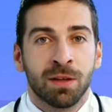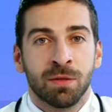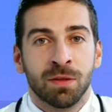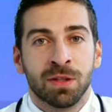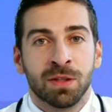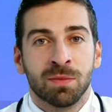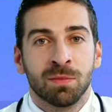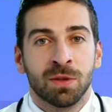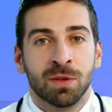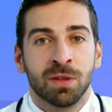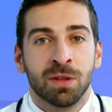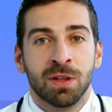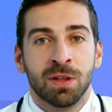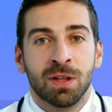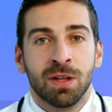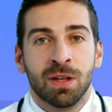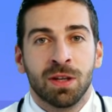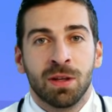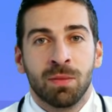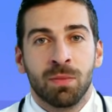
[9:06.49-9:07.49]
Studies
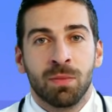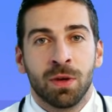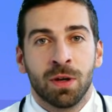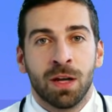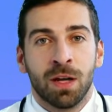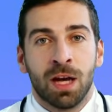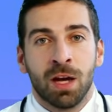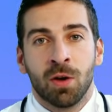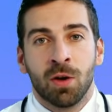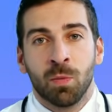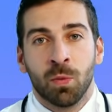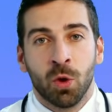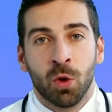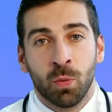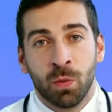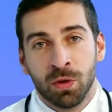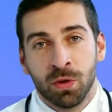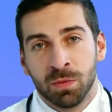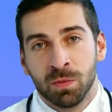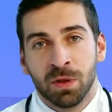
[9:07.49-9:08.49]
show that
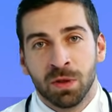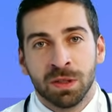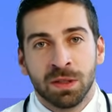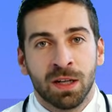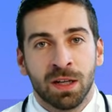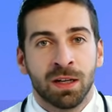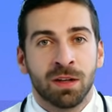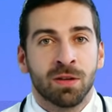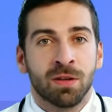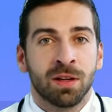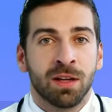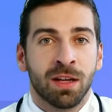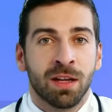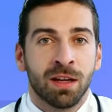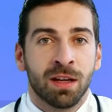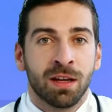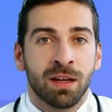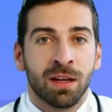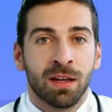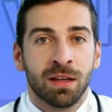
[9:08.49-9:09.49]
seniors who
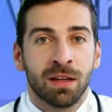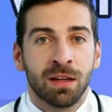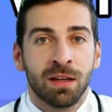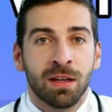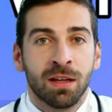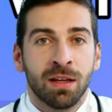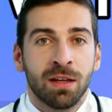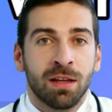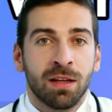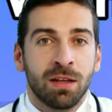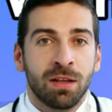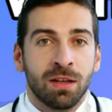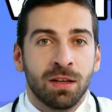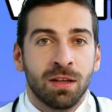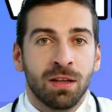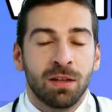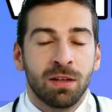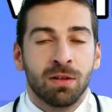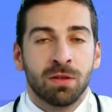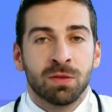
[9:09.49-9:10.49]
supplement with thiamine
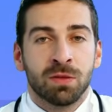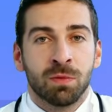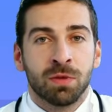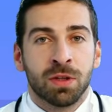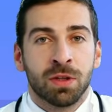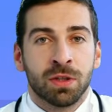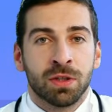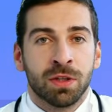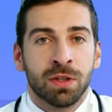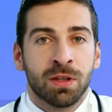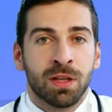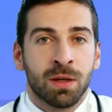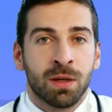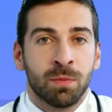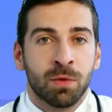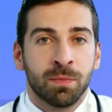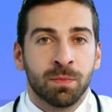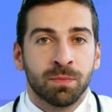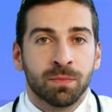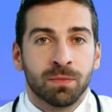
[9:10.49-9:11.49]
report
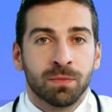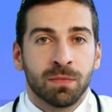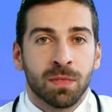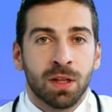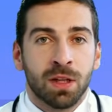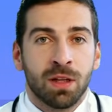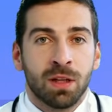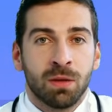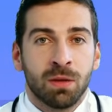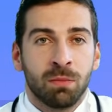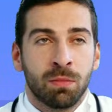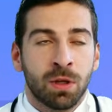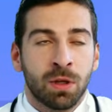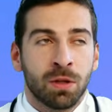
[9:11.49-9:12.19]
less fatigue,